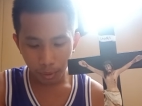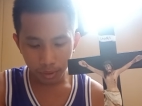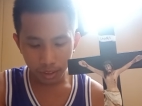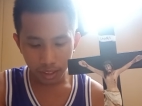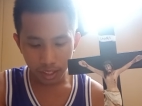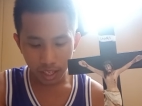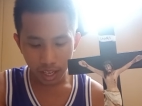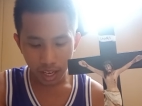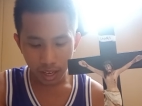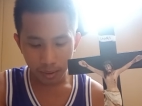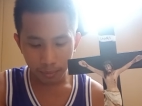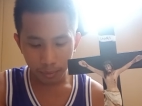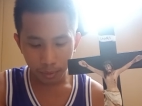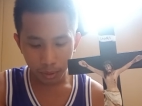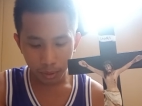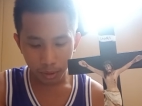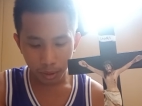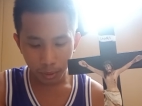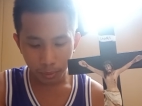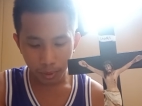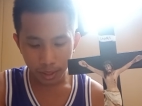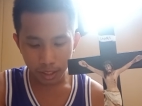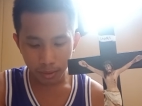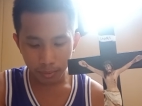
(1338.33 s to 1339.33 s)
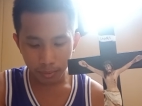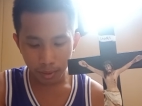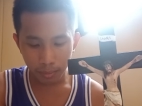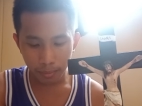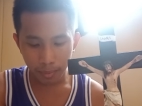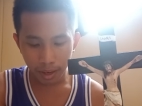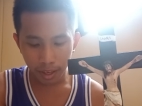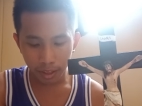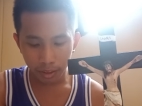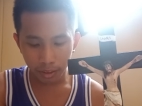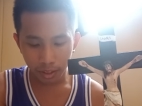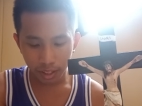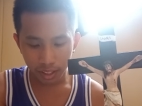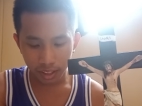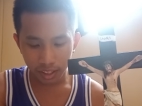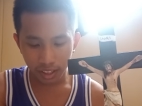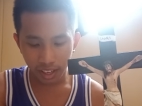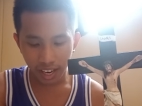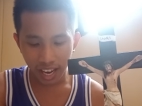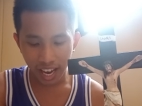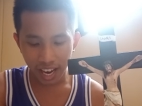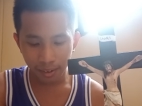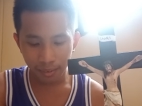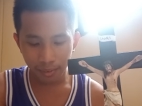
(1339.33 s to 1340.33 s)
came to the rest of the matter in
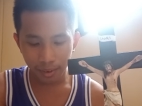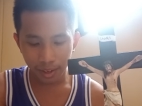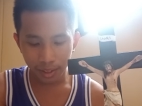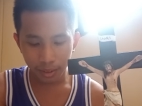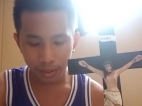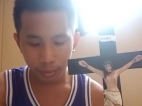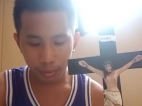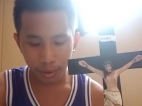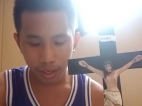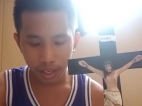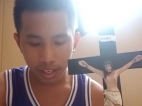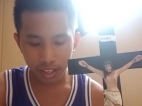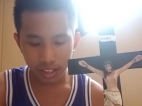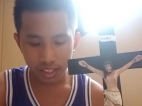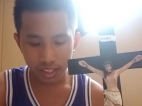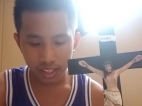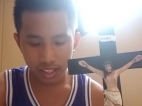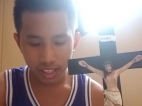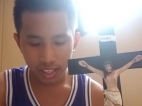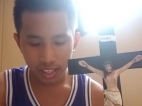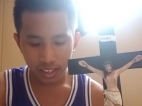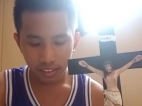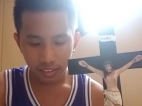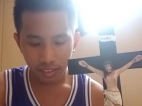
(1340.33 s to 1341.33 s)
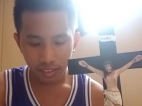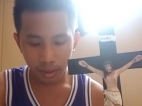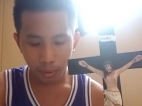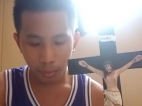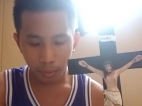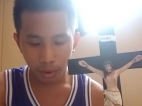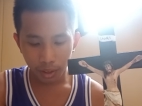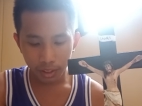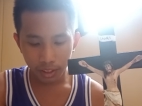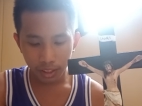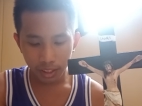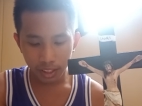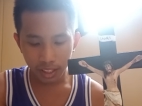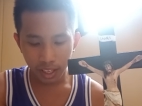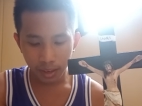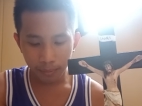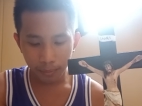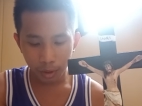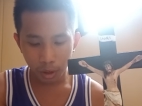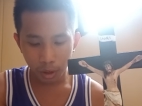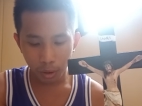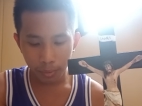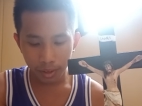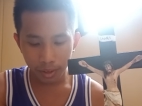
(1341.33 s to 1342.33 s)
the Ararat range. The water
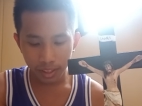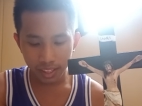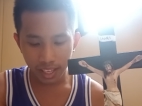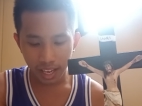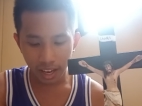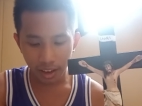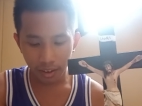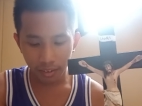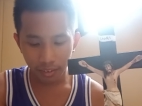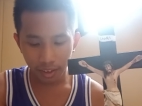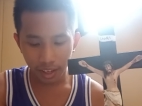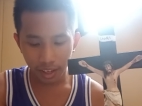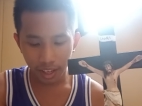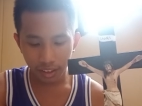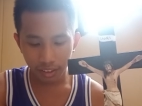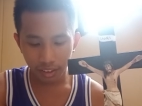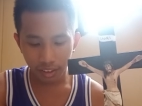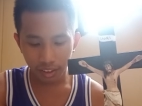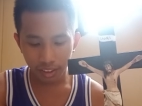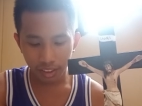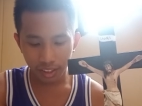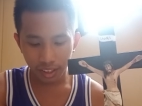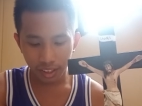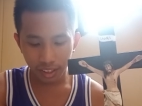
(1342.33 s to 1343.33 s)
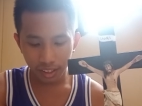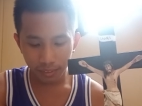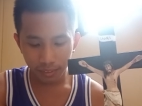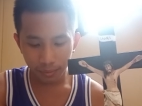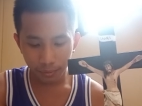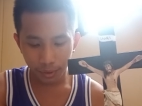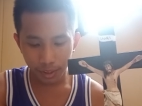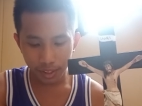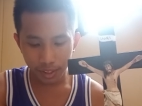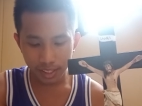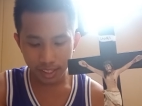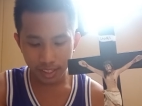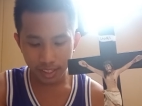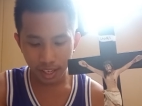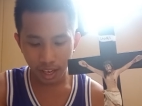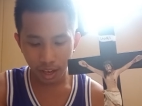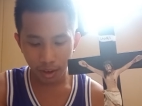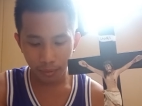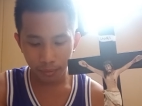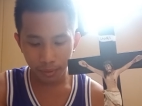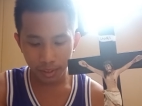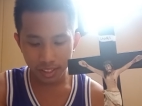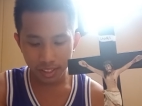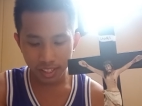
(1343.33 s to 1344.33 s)
kept going down, and on the first day
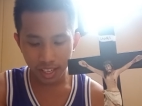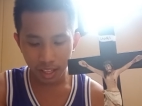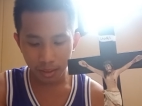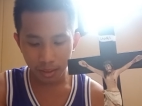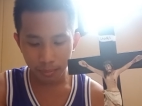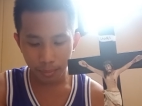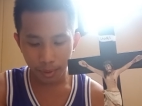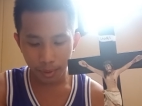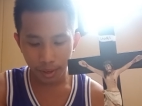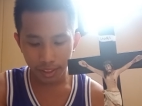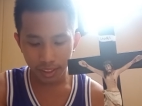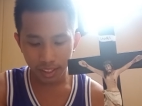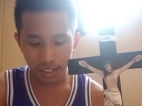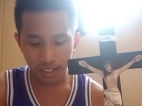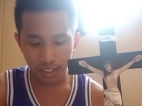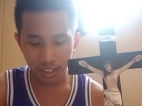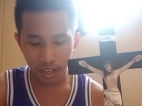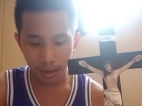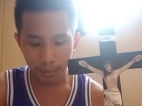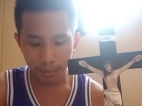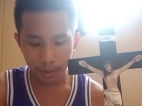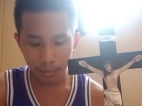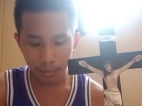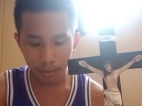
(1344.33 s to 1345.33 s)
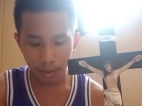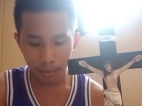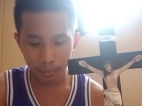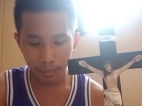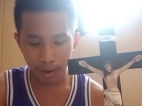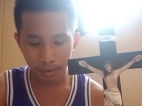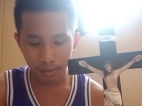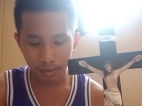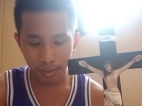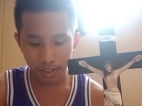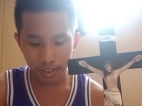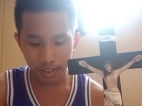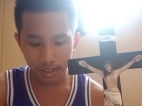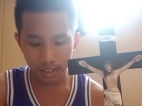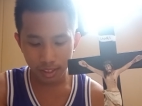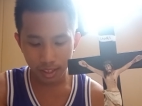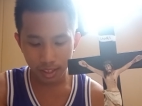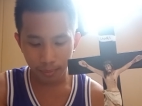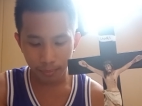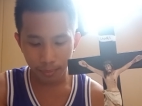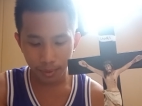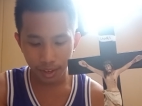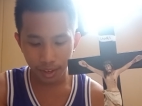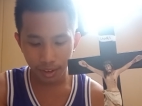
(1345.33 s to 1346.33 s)
of the 10th month, the tops of the mountains
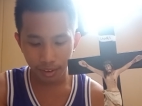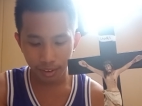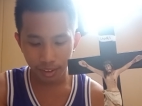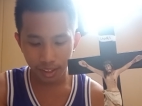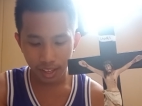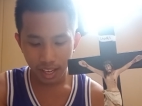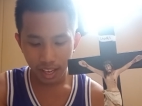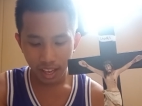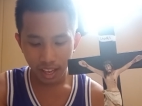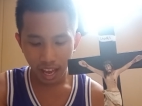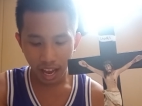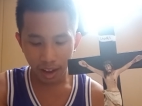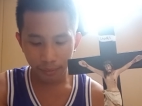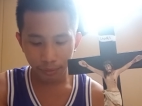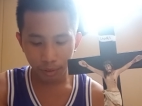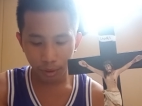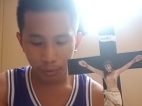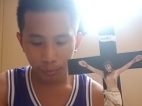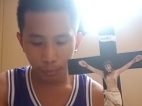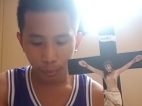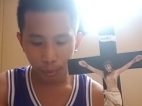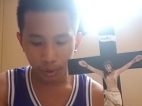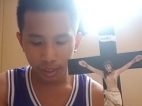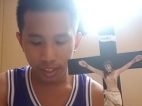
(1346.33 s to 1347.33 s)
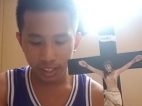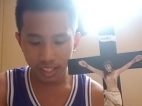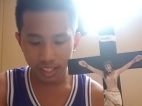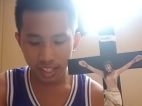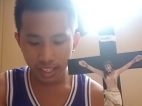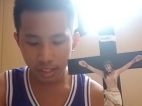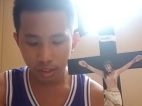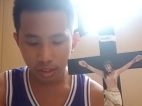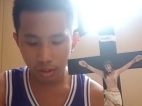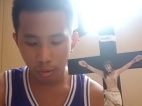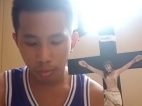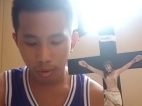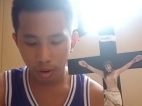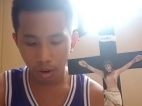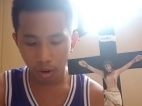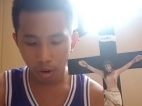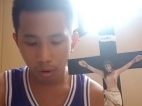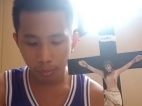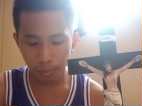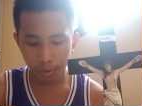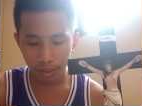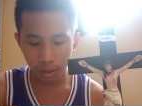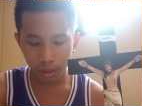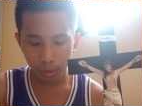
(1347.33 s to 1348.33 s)
appeared. After 40 days, Noah
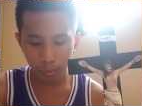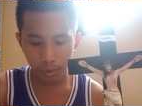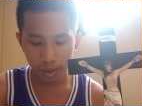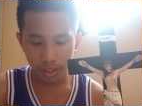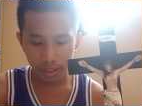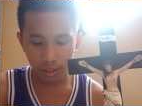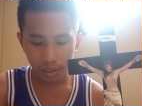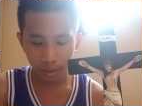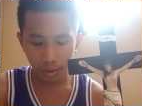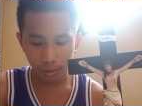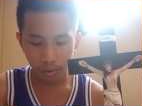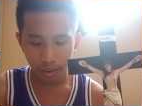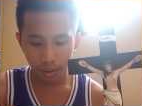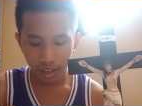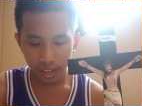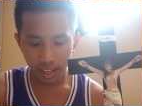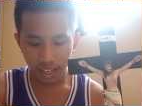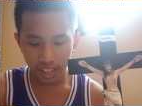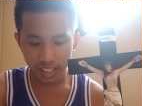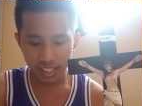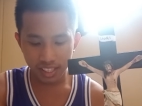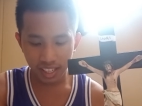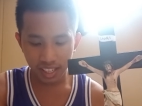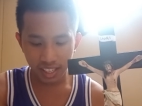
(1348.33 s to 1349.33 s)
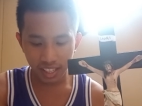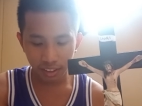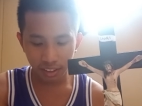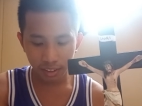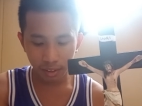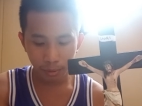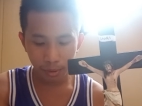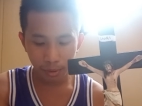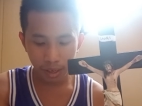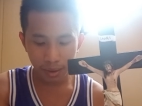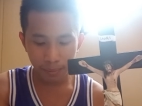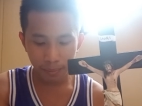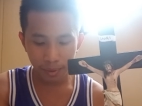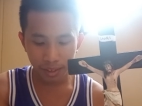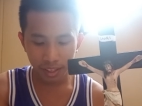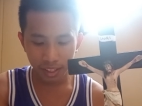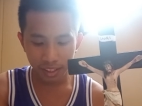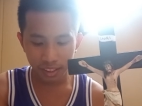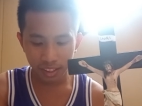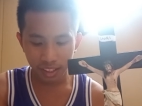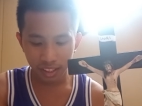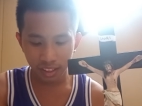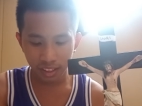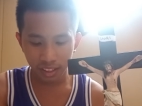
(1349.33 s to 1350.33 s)
opened the window and sent out a raven.
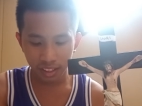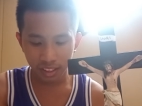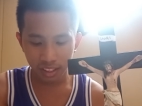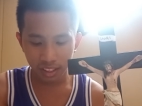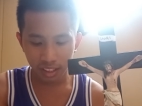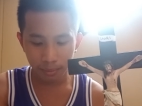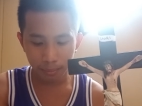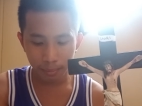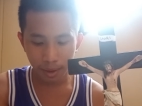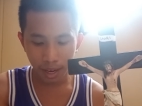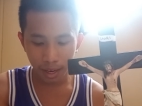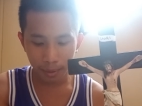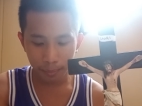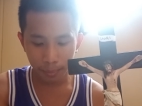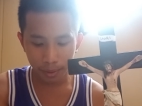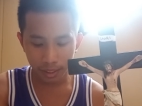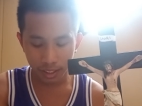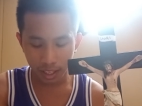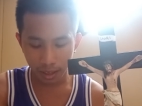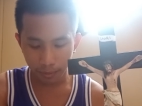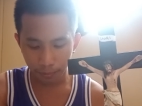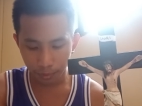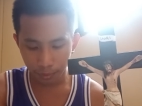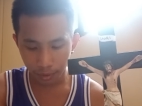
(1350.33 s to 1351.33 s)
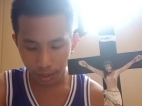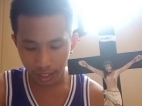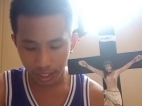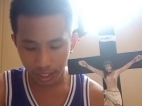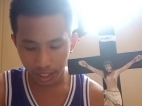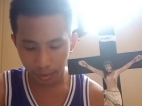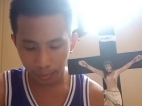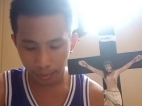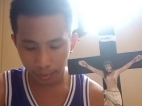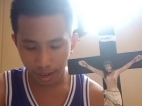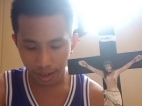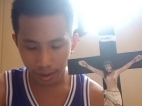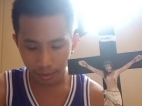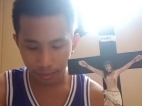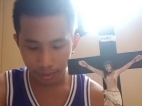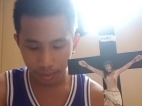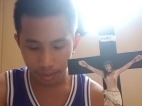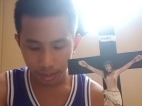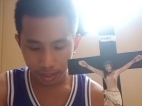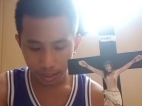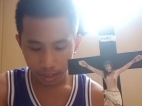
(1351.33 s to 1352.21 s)
It did not come back, but kept flying around